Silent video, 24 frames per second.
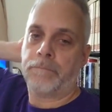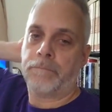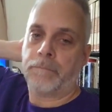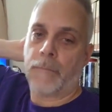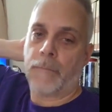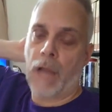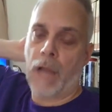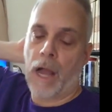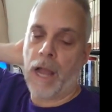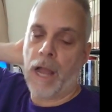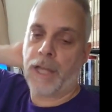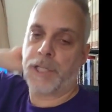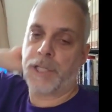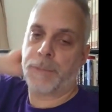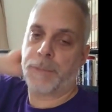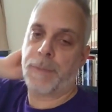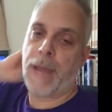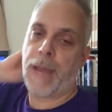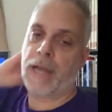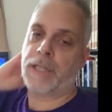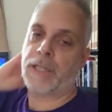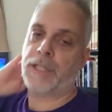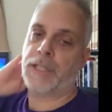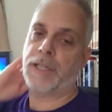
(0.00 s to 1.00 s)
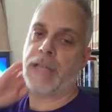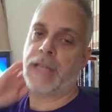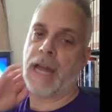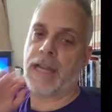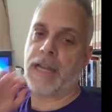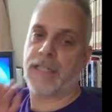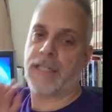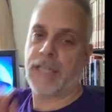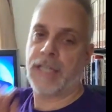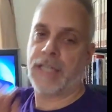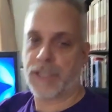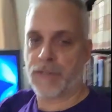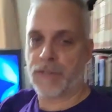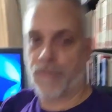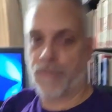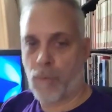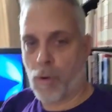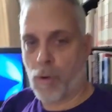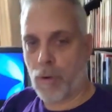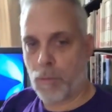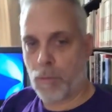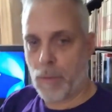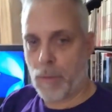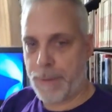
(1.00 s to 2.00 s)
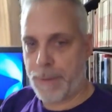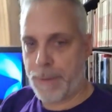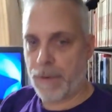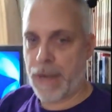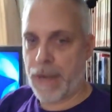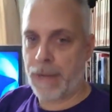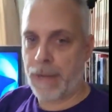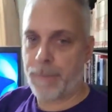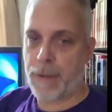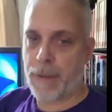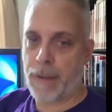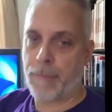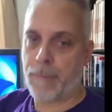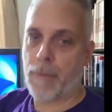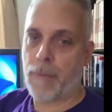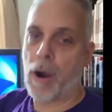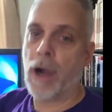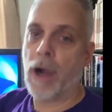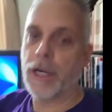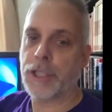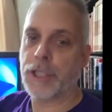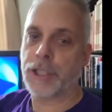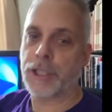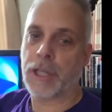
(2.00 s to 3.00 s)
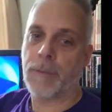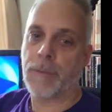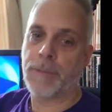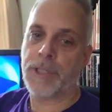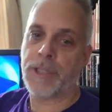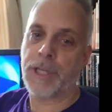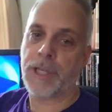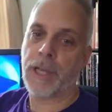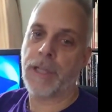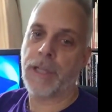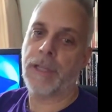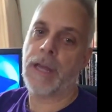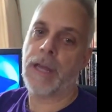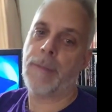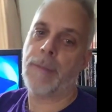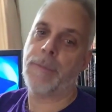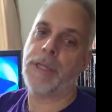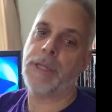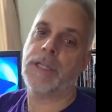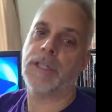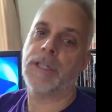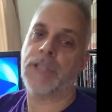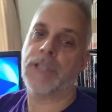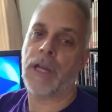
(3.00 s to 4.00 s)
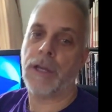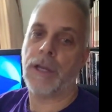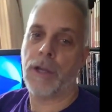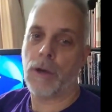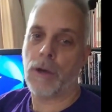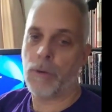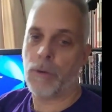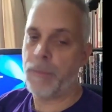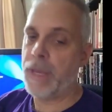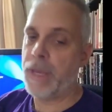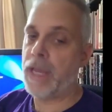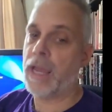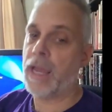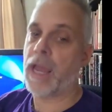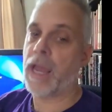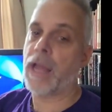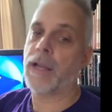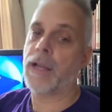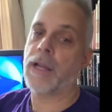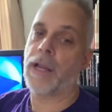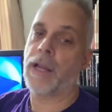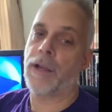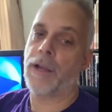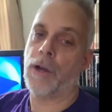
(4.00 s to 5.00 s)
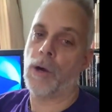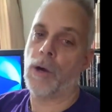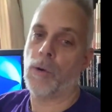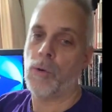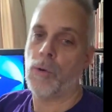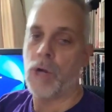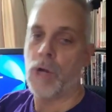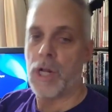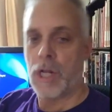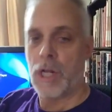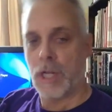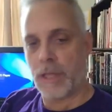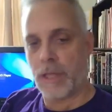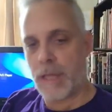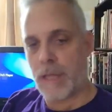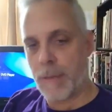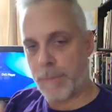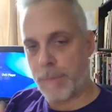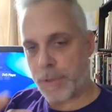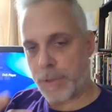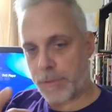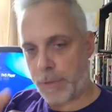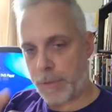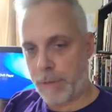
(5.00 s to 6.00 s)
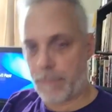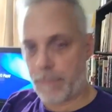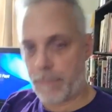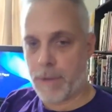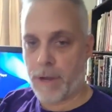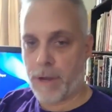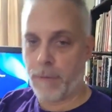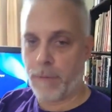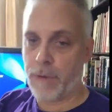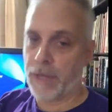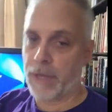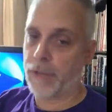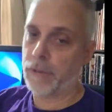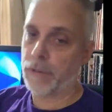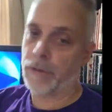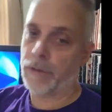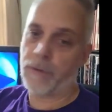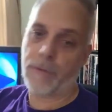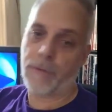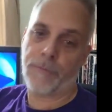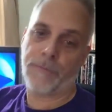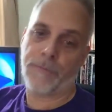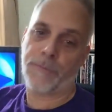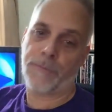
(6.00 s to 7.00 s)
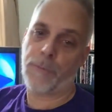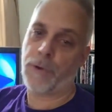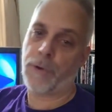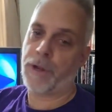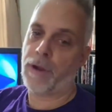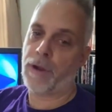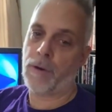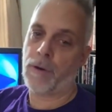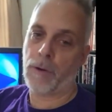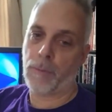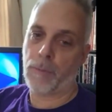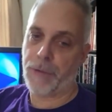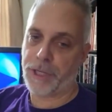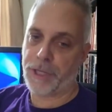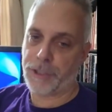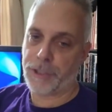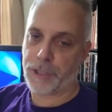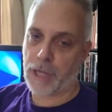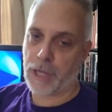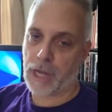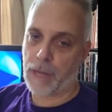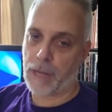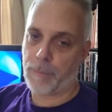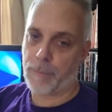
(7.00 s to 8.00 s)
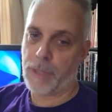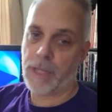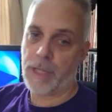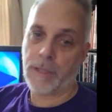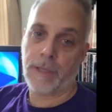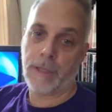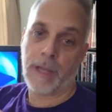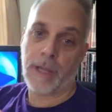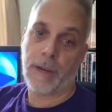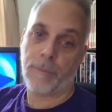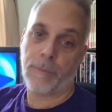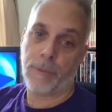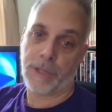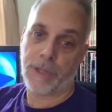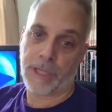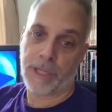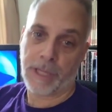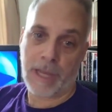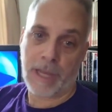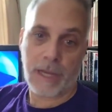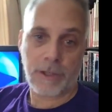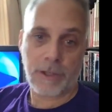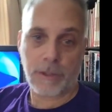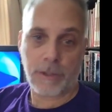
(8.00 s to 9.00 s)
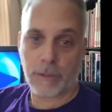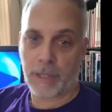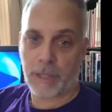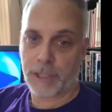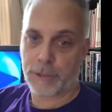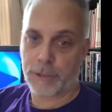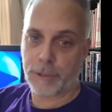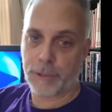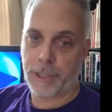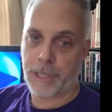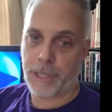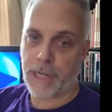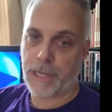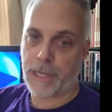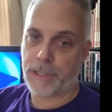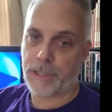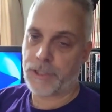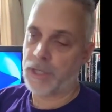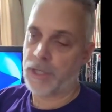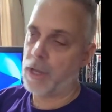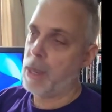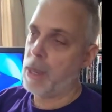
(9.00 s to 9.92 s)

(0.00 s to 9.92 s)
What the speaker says: I expect that disc 4 will be ready by March. I'm saying that because I know me, and I know that between my regular 40-hour-a-week job, with occasional extra days,